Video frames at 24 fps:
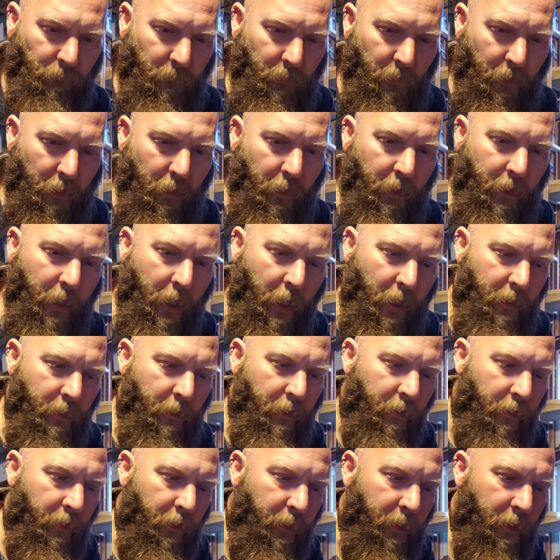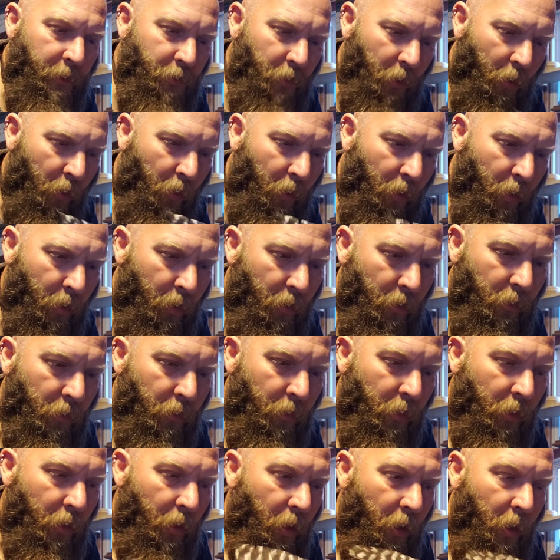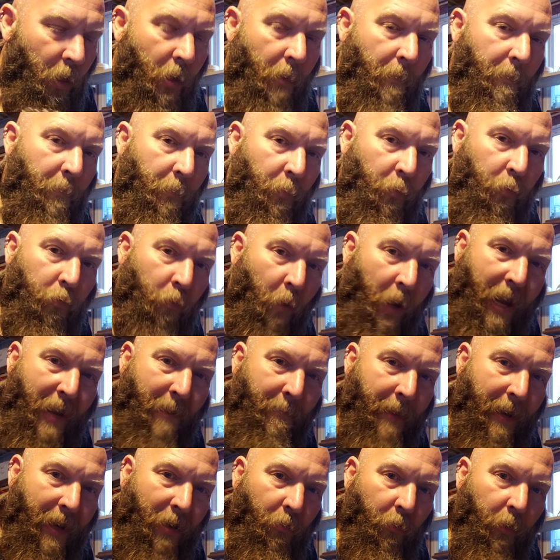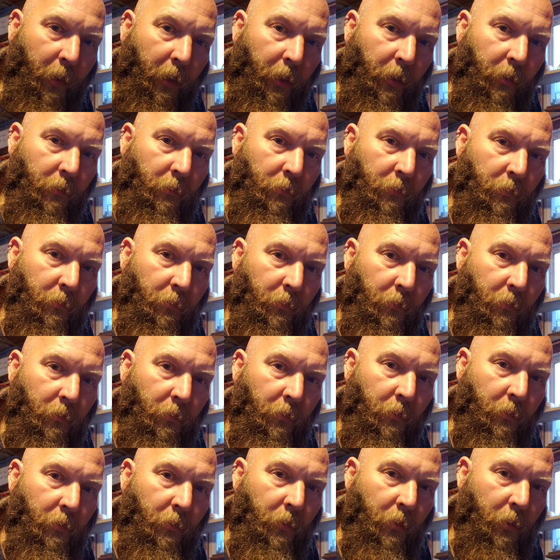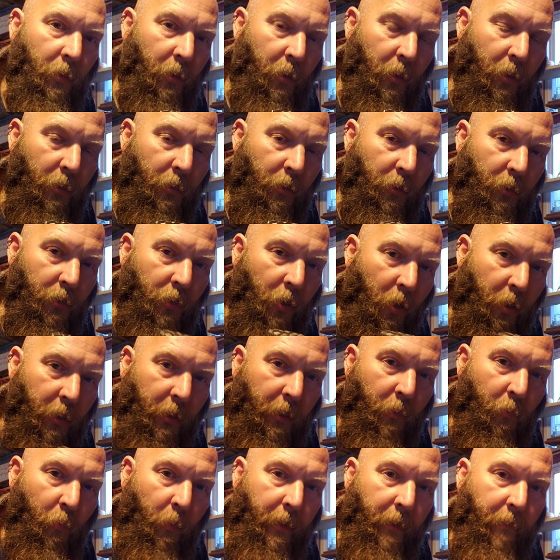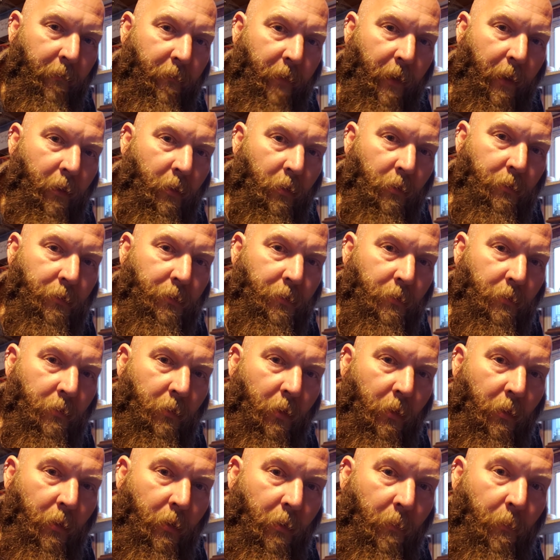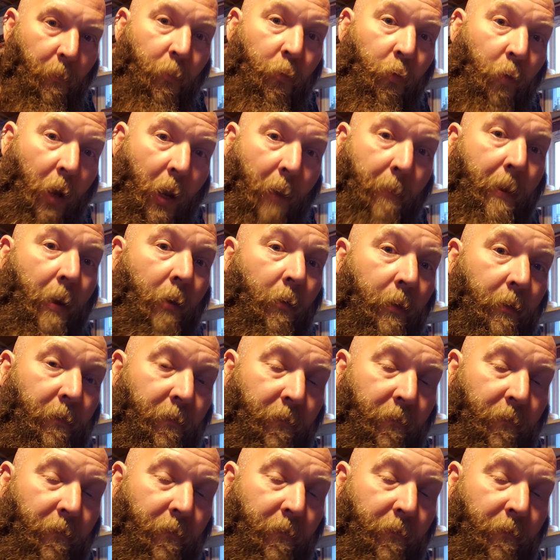Now again, these are primary turkey wing feathers. Primary